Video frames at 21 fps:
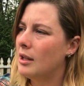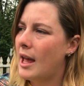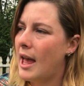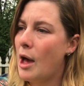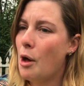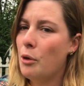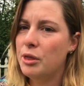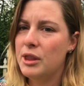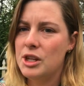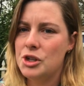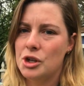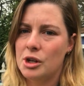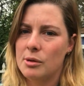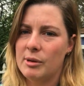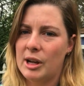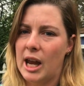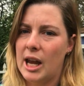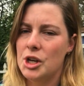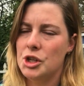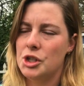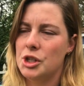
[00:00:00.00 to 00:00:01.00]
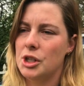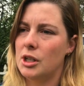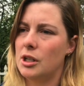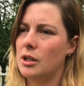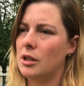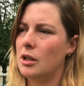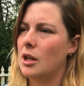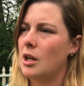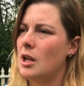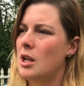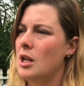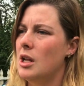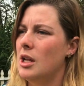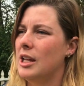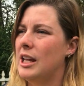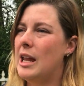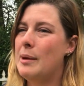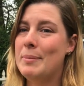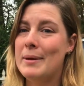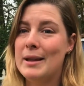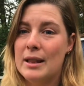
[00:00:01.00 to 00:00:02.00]
healthy germination,
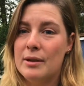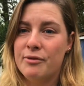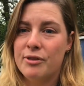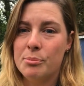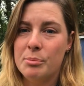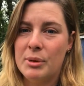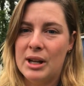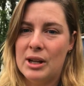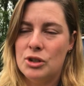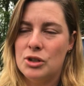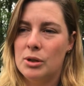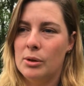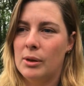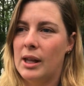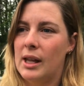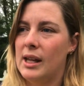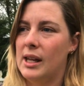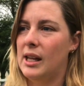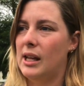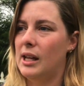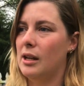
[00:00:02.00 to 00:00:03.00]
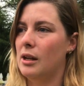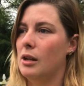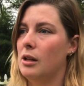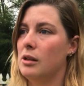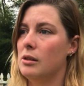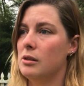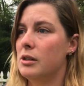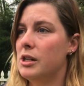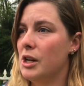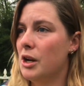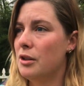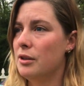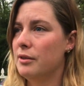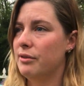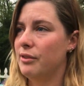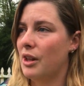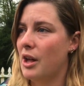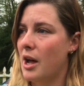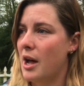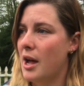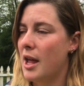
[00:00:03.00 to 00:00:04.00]
keeping them from being too leggy, learning on the
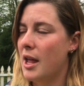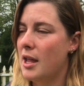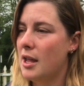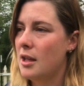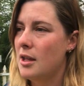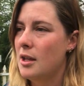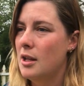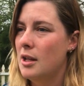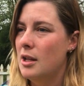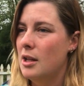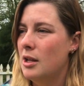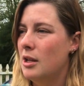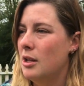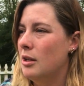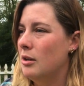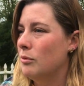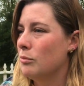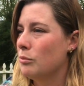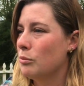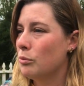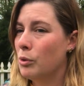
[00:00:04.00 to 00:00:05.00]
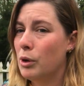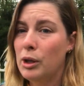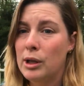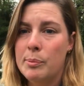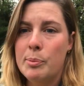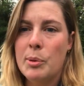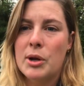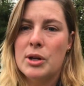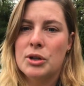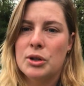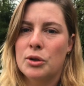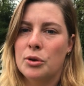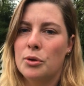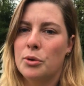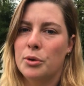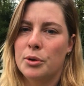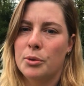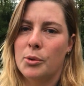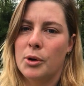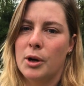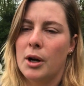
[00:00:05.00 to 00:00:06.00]
fly, really putting Google
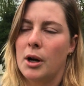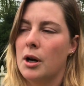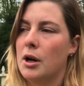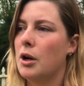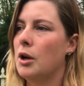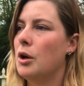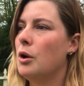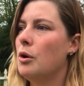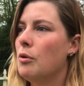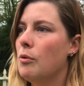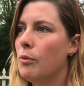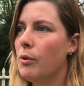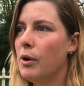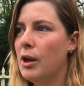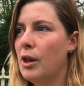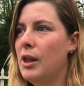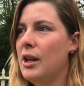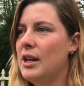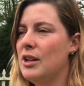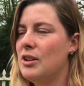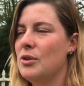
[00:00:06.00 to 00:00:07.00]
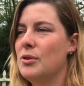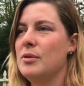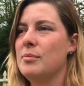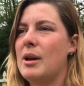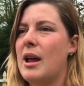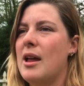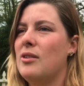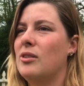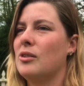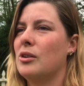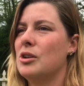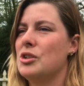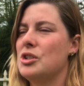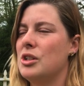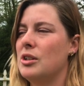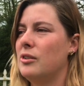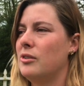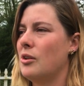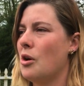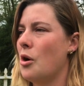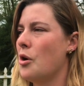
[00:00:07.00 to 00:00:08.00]
to work, really doing my
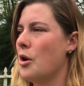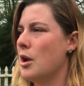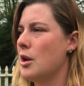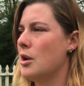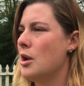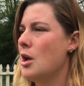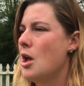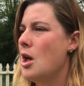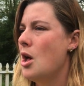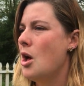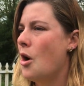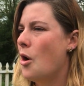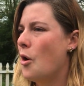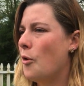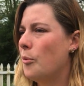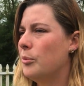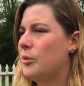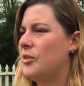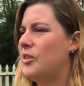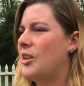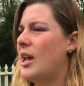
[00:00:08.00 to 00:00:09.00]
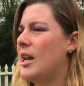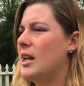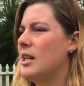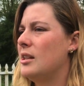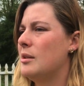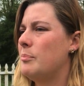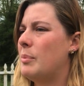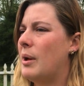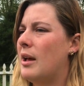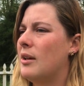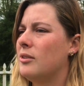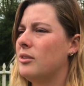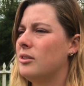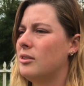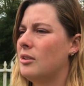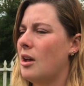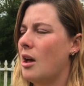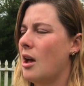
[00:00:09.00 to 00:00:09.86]
searches on homesteading, the best